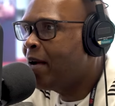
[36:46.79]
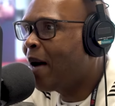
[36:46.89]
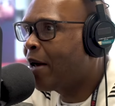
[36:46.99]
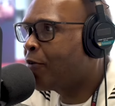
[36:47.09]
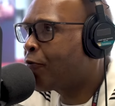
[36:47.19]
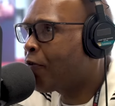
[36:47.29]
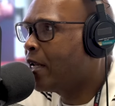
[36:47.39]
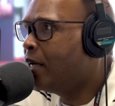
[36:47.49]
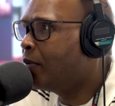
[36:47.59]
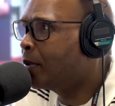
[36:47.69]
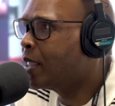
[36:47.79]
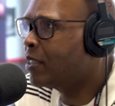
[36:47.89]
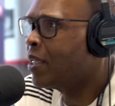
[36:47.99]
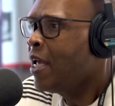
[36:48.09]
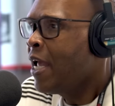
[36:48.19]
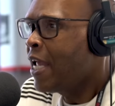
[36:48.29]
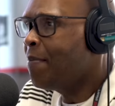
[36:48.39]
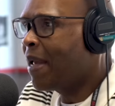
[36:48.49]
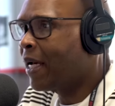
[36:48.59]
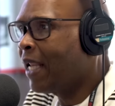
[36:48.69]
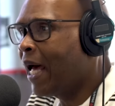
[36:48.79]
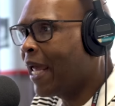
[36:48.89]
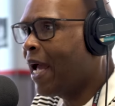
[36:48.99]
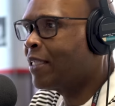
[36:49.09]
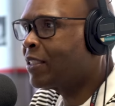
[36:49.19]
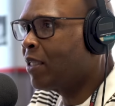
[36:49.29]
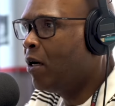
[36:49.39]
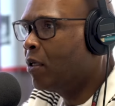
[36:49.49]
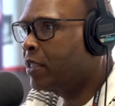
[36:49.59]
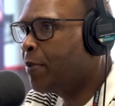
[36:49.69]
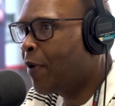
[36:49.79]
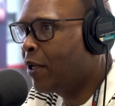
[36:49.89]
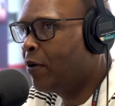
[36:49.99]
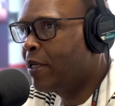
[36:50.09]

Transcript: him out in front of him because he make a lot of songs. He probably